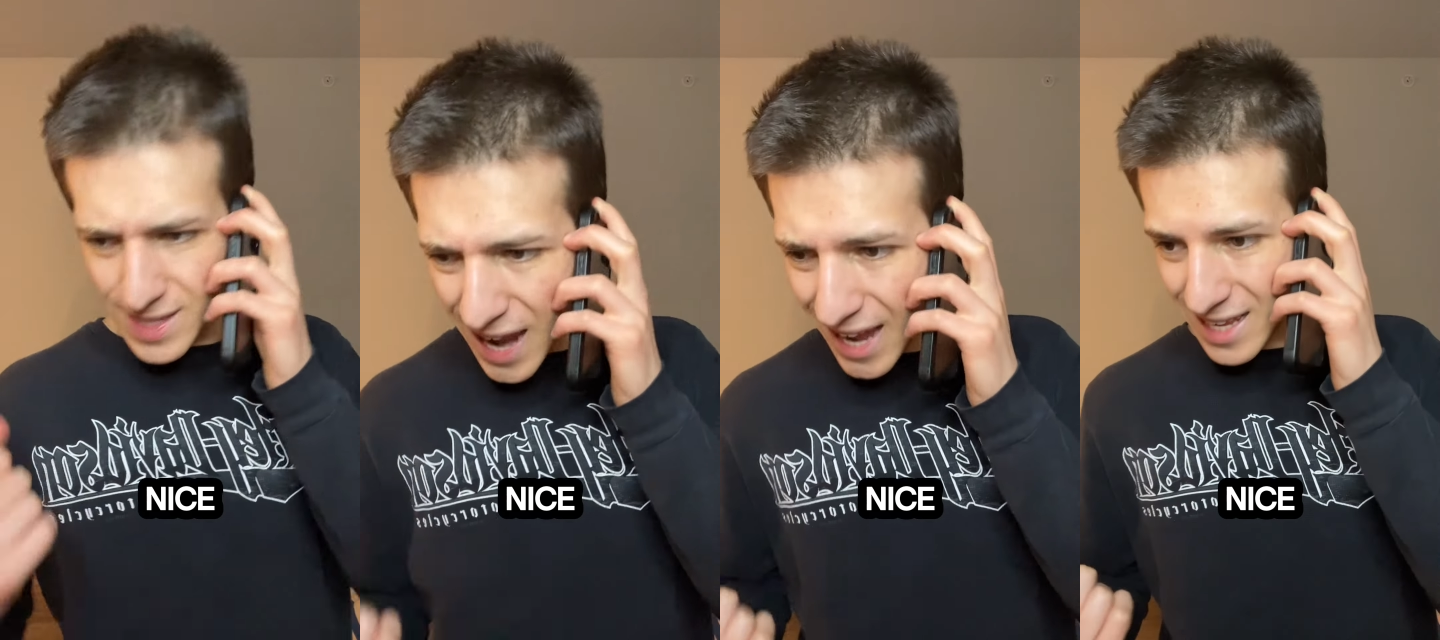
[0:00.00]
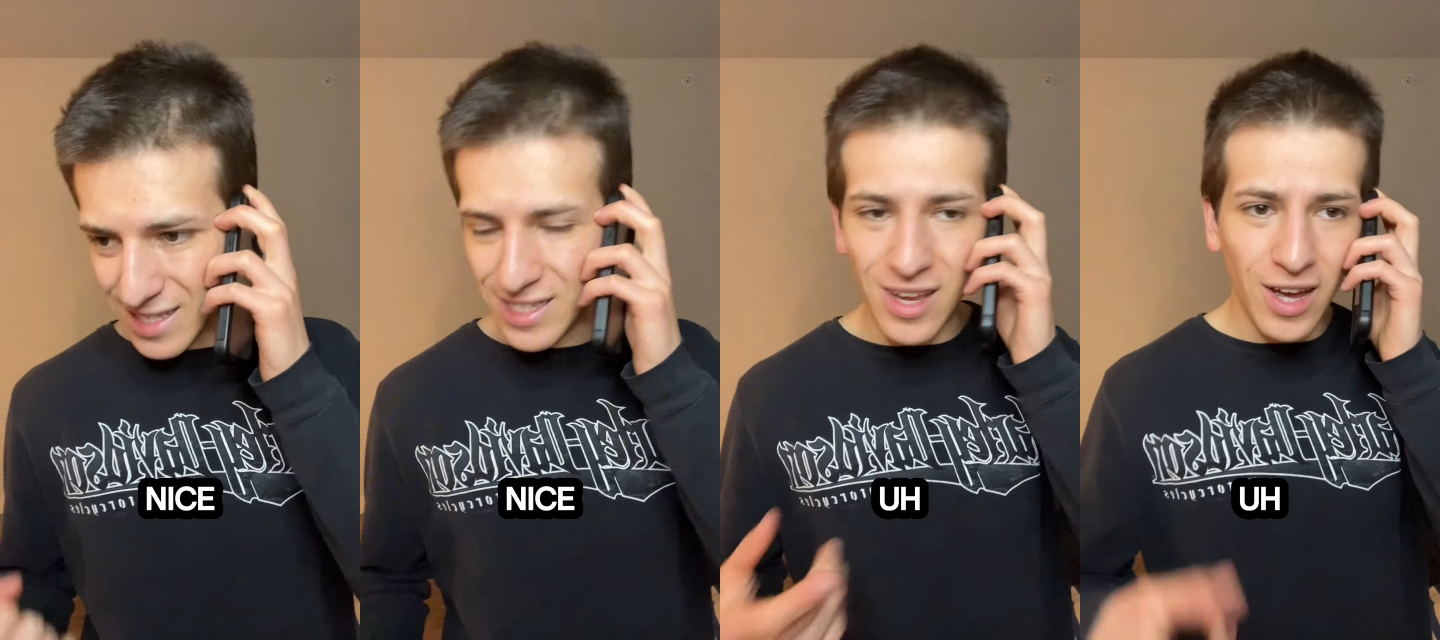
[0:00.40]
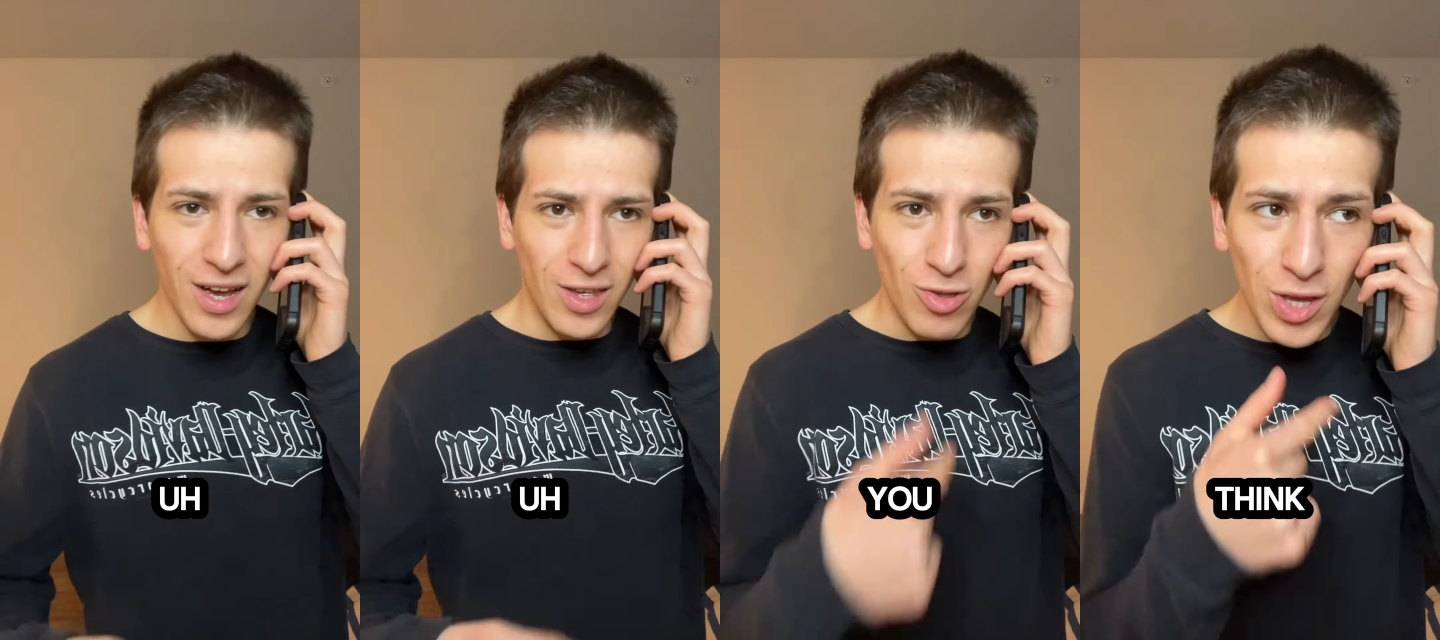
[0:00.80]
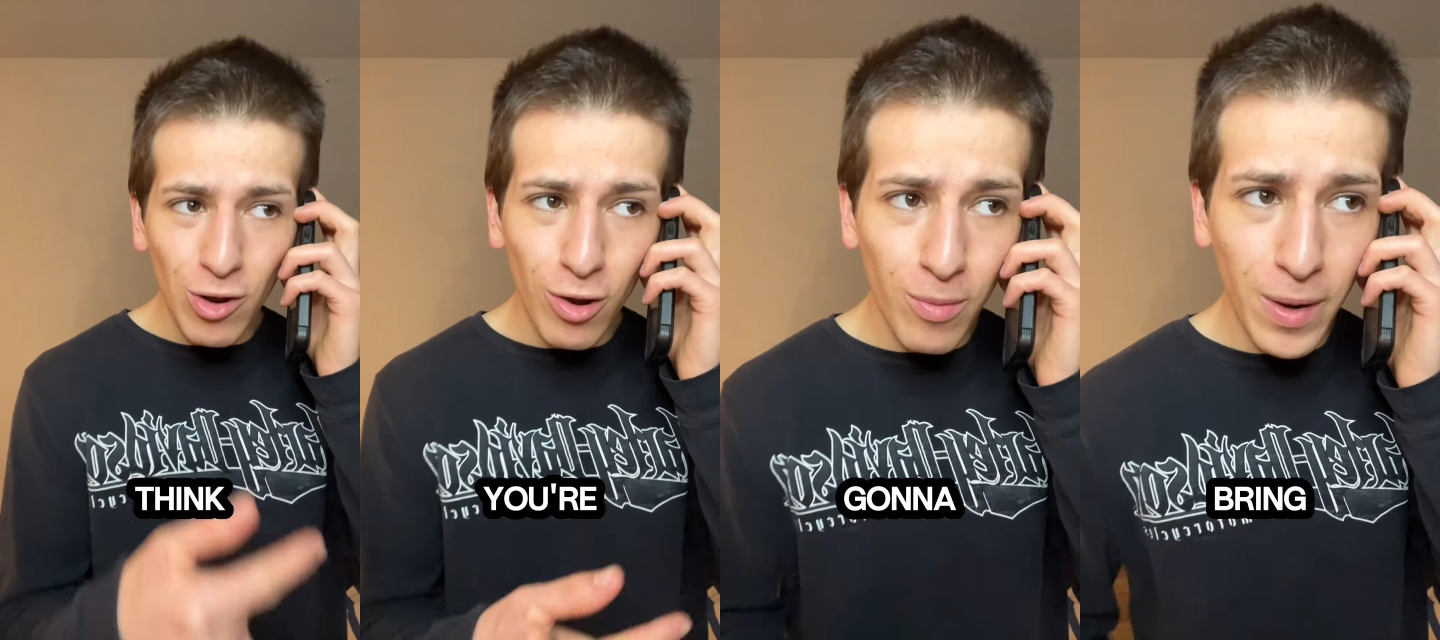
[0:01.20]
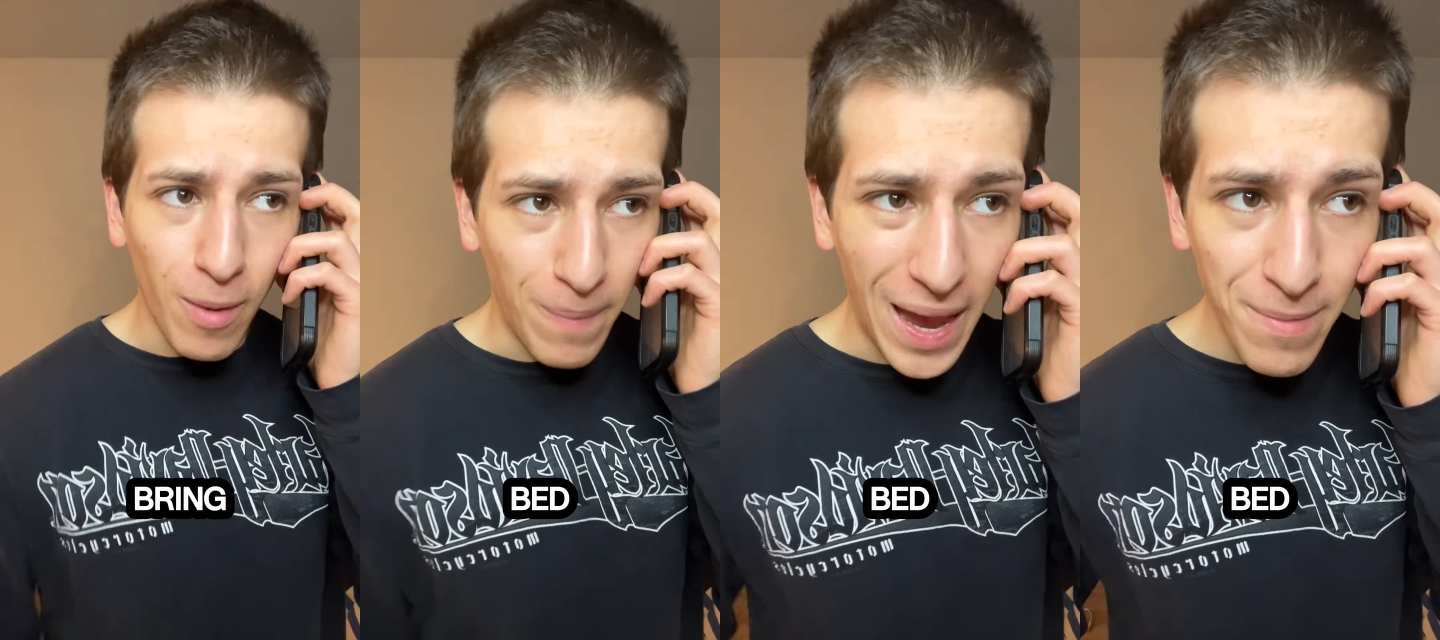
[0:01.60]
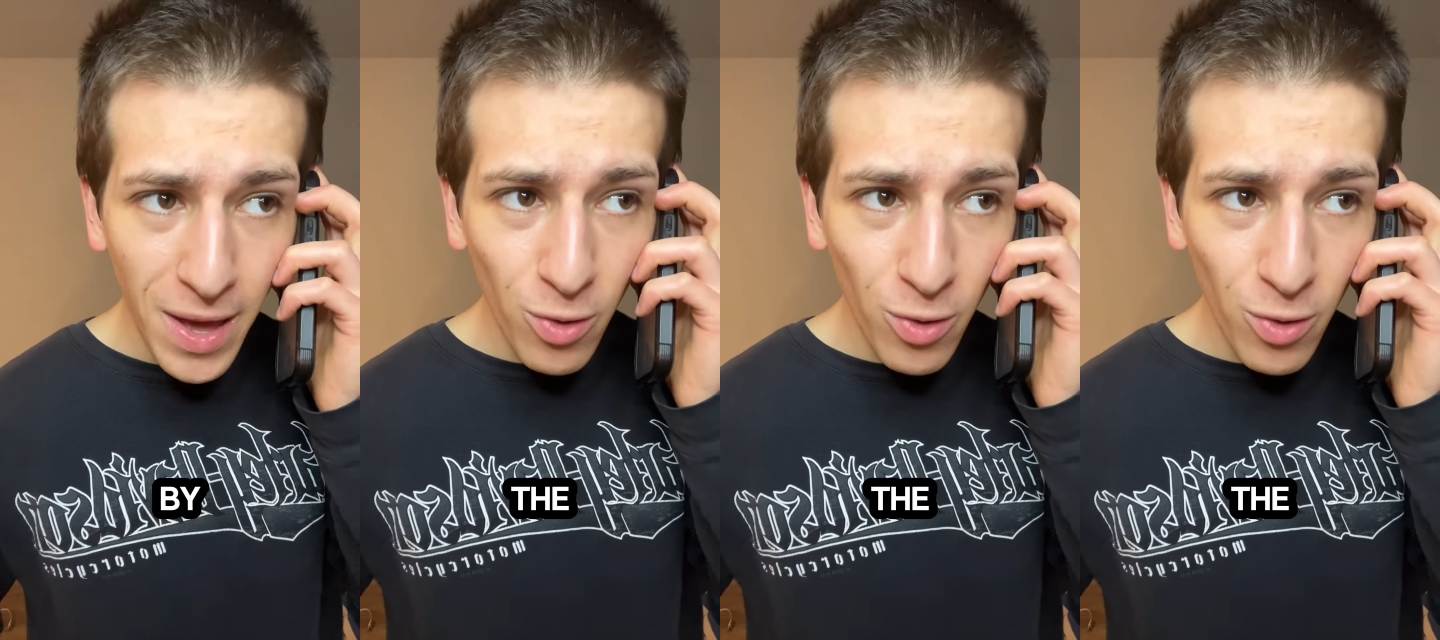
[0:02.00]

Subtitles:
Nice. You think you're gonna bring a bed, by the